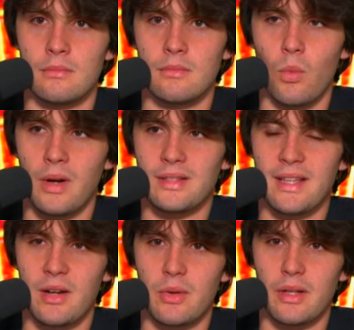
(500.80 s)
What is
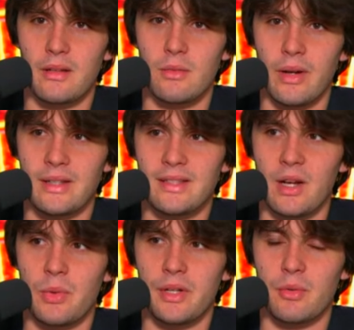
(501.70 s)
equity? When is
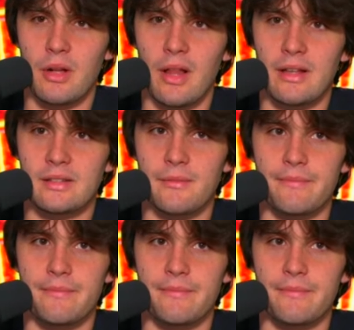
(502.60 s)
equity realized?